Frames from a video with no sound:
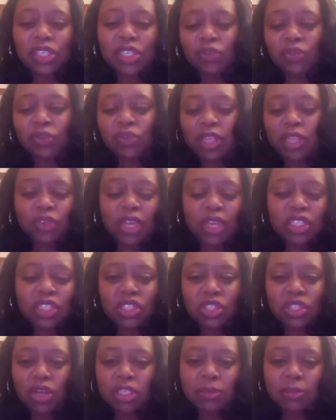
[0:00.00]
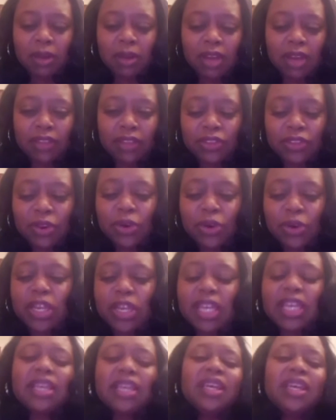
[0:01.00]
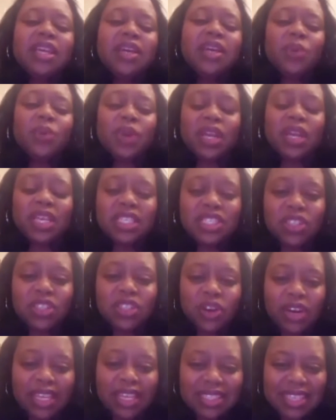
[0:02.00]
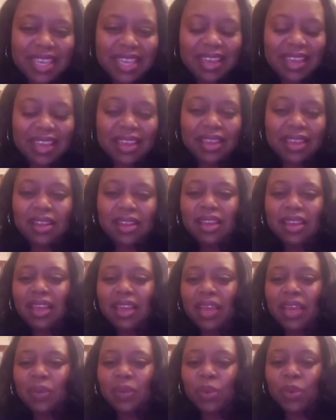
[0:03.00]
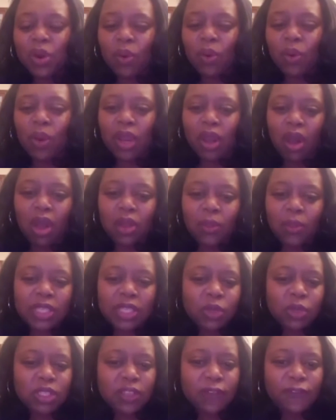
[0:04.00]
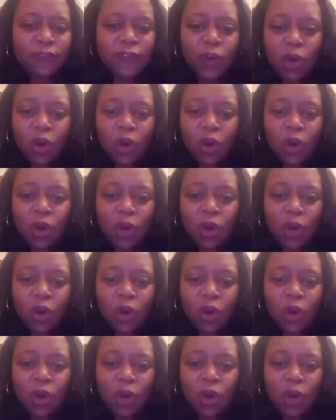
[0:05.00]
your registration starts about 9:30. We're going to get started at 10, and we're going all the way. So